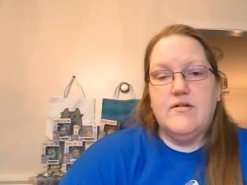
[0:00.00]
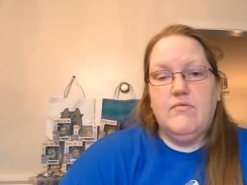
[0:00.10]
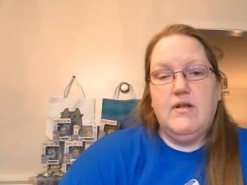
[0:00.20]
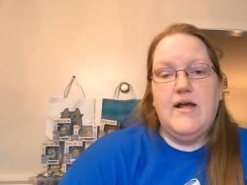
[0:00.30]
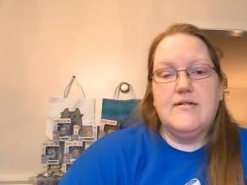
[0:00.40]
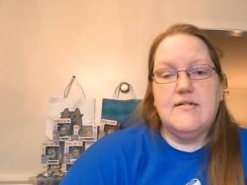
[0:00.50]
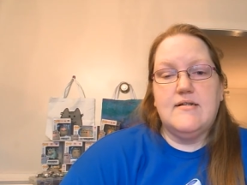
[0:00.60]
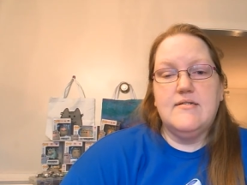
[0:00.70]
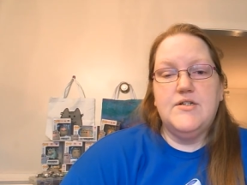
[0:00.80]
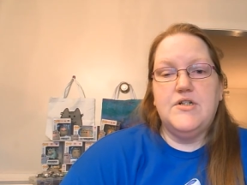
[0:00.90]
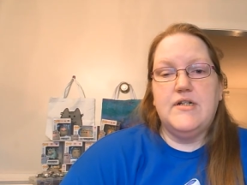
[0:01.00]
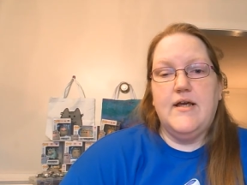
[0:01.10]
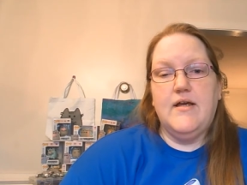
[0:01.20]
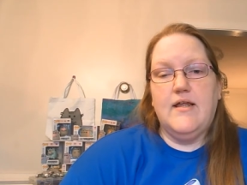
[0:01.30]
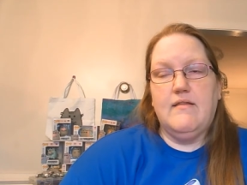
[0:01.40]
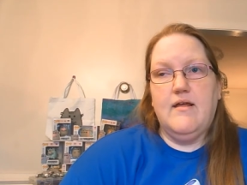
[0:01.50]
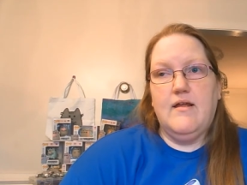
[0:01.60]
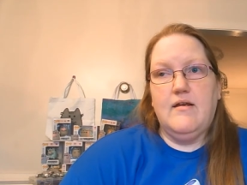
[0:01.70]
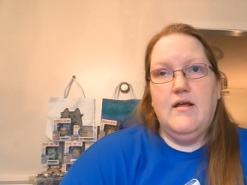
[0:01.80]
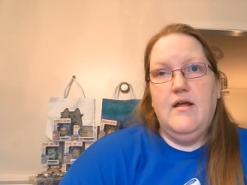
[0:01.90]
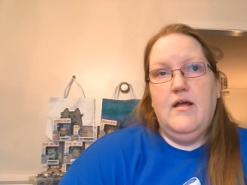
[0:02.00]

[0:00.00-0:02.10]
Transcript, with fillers: a relaxing stitchy day, and then